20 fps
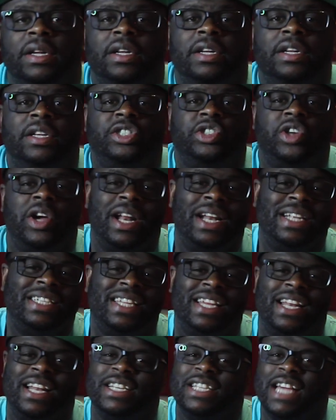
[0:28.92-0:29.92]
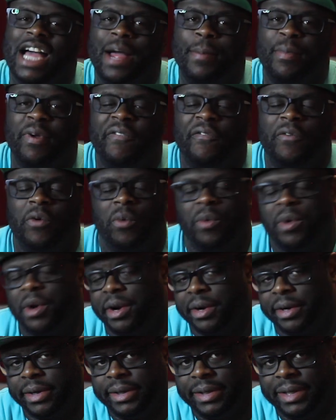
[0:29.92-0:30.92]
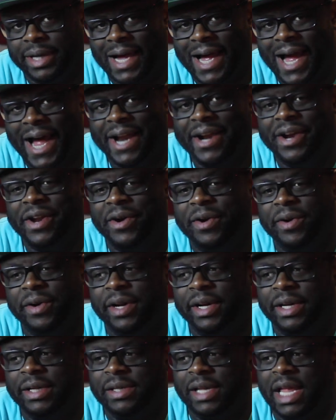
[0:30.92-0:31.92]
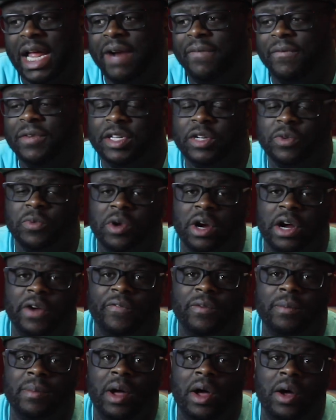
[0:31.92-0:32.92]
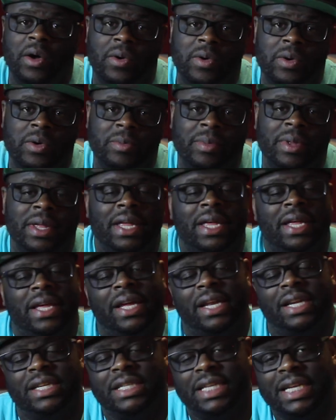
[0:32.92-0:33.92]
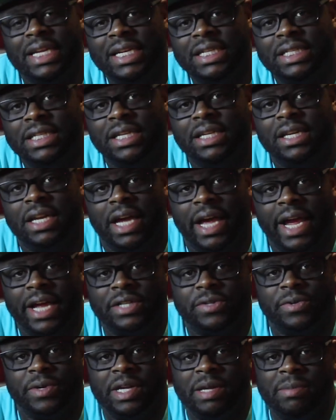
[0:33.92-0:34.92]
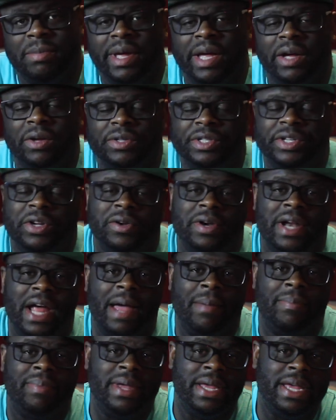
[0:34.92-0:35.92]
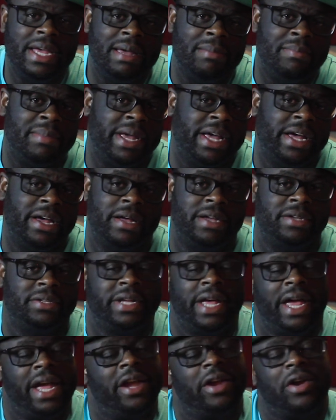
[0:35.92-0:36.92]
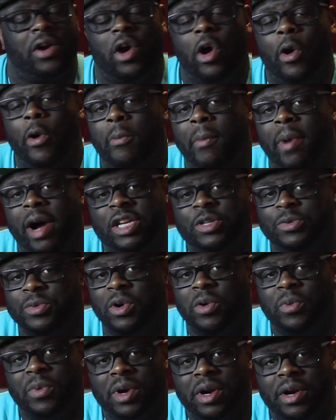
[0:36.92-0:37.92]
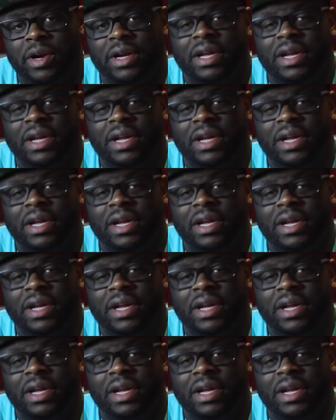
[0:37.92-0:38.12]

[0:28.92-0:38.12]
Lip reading: try to set a timer for work. I know a lot of us are working from home and it's easy to answer emails till 9 p.m. because, yeah, you're home, might as well work.